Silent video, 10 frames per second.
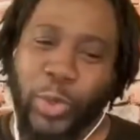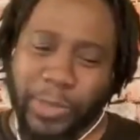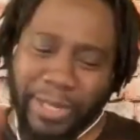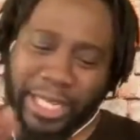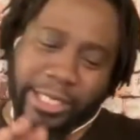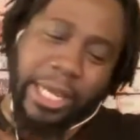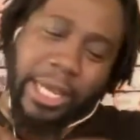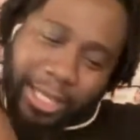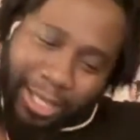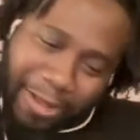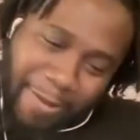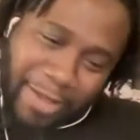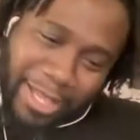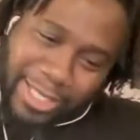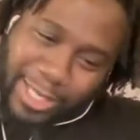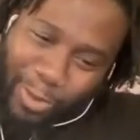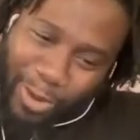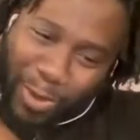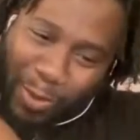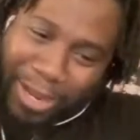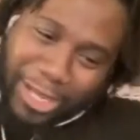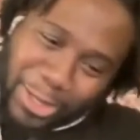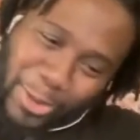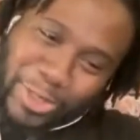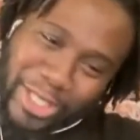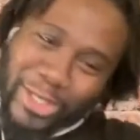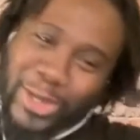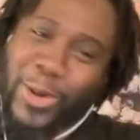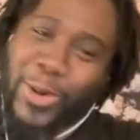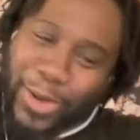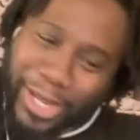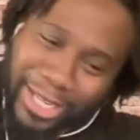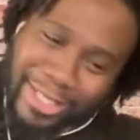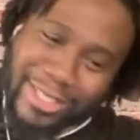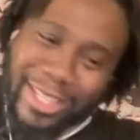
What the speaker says: McDuck and swim through my golden coins